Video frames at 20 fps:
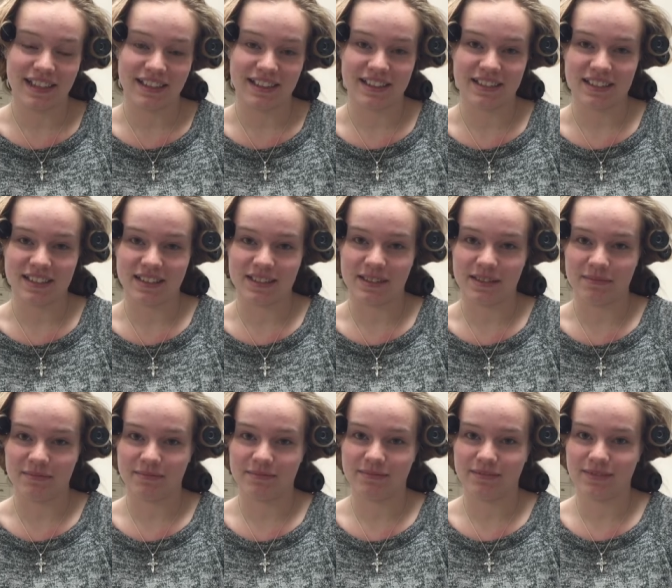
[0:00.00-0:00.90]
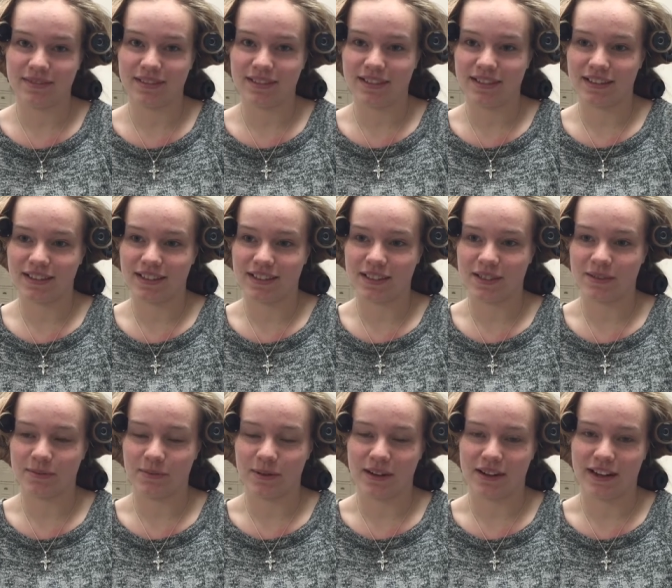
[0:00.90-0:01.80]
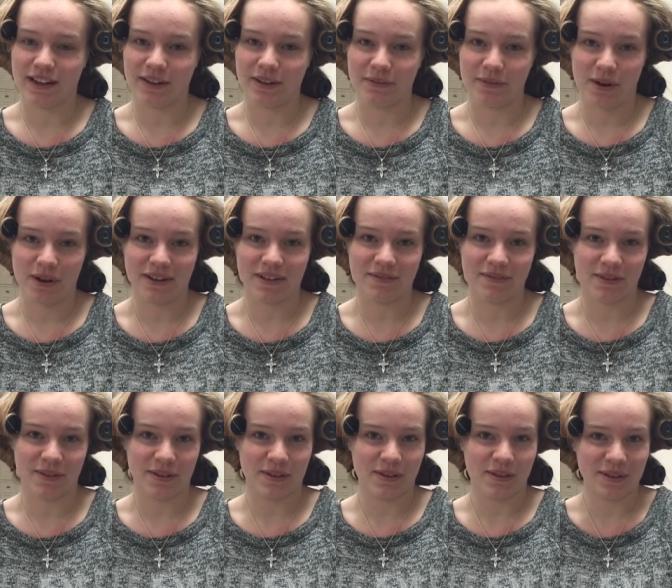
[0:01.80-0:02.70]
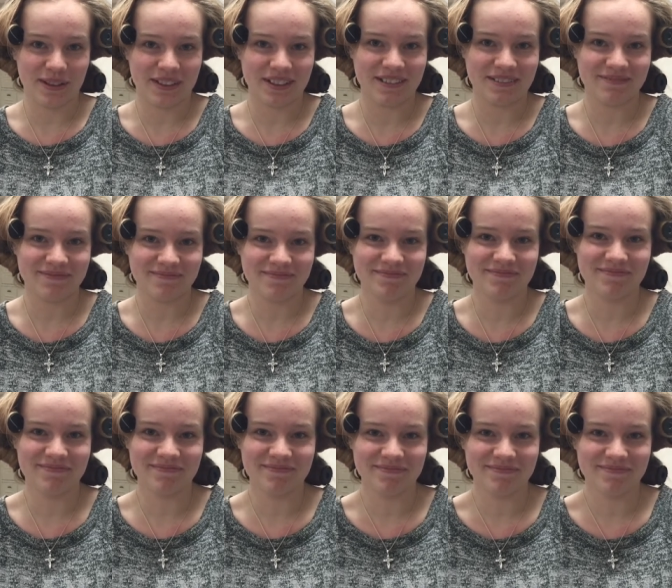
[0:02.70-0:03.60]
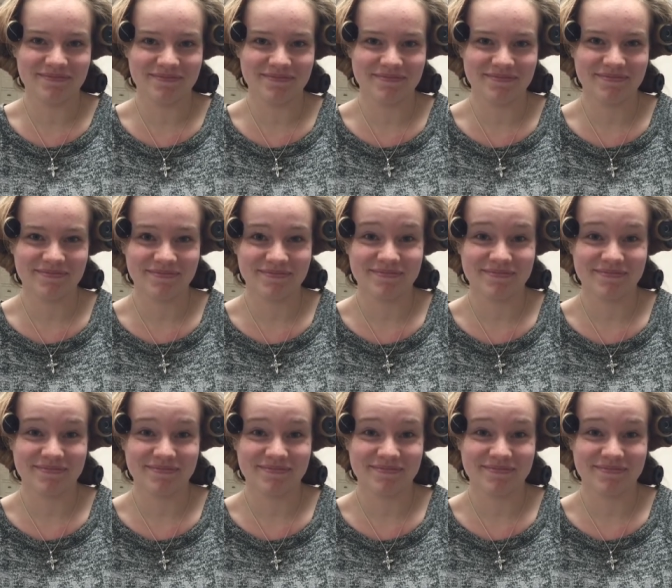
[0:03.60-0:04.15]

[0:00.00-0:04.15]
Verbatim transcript: and this is the this is what Aaron wanted for the look awesome.